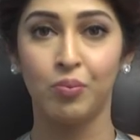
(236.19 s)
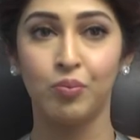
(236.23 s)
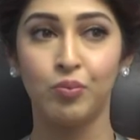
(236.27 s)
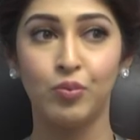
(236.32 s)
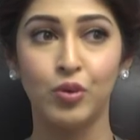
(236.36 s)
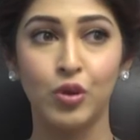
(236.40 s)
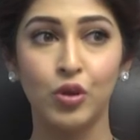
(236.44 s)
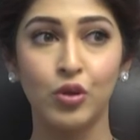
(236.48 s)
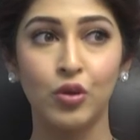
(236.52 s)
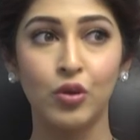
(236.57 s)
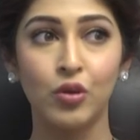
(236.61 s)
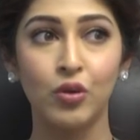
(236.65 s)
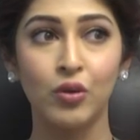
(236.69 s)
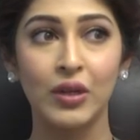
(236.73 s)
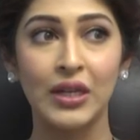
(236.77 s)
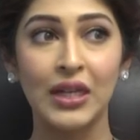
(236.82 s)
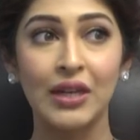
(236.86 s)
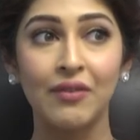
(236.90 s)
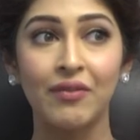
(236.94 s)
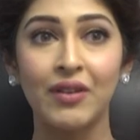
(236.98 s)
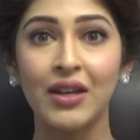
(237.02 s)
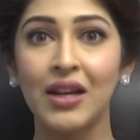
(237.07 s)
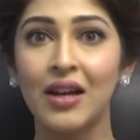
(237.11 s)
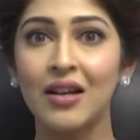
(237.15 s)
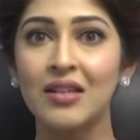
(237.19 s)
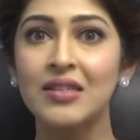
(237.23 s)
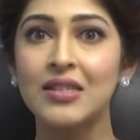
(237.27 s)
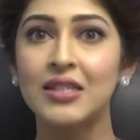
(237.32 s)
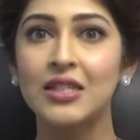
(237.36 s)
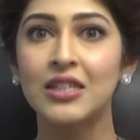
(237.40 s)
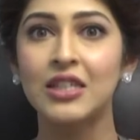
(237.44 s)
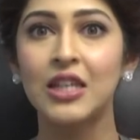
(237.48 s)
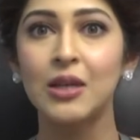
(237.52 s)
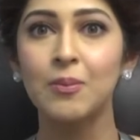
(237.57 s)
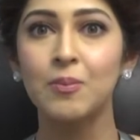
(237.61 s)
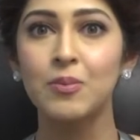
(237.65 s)
you know, giving us
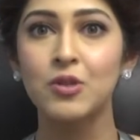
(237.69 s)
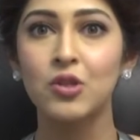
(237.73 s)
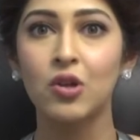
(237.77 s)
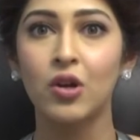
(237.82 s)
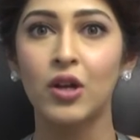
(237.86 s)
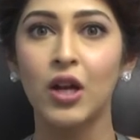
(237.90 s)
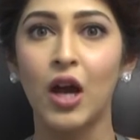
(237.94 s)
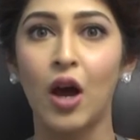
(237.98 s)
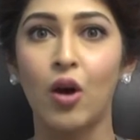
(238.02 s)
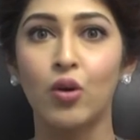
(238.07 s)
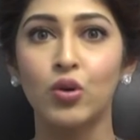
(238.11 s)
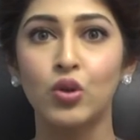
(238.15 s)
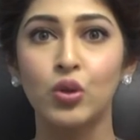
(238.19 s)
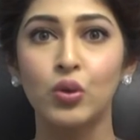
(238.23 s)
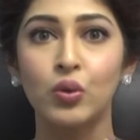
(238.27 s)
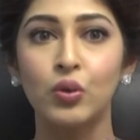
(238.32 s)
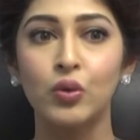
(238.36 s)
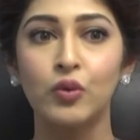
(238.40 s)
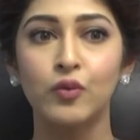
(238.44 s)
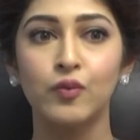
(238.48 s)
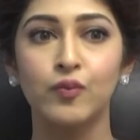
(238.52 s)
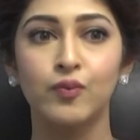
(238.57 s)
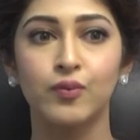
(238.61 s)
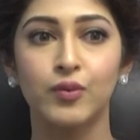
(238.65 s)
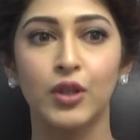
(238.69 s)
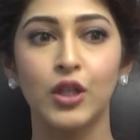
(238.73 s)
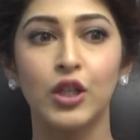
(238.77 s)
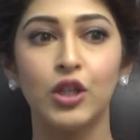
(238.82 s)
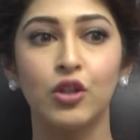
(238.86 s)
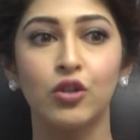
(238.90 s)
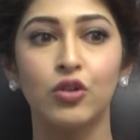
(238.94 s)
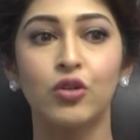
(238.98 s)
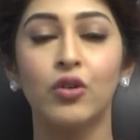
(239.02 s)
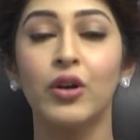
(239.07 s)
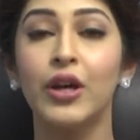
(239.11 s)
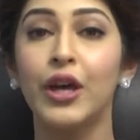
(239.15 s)
tips on how to,
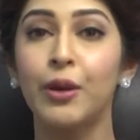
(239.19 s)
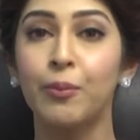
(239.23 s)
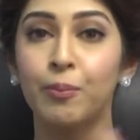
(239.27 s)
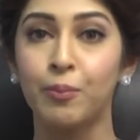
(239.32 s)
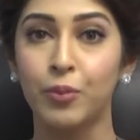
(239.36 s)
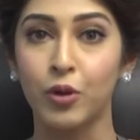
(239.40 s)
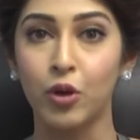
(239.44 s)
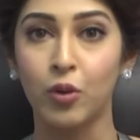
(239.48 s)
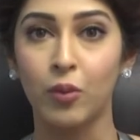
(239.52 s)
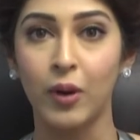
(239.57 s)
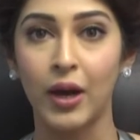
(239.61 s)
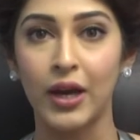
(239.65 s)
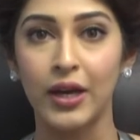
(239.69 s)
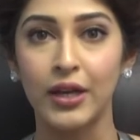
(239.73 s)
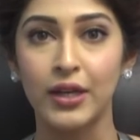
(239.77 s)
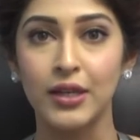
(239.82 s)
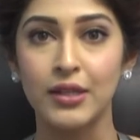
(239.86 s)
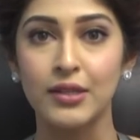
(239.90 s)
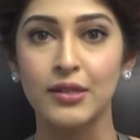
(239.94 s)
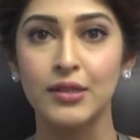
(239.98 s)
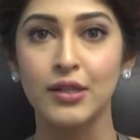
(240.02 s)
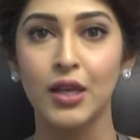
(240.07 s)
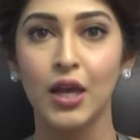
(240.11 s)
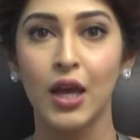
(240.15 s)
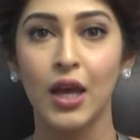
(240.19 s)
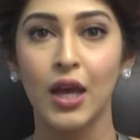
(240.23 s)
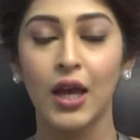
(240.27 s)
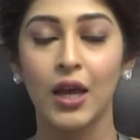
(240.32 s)
you know, improvise.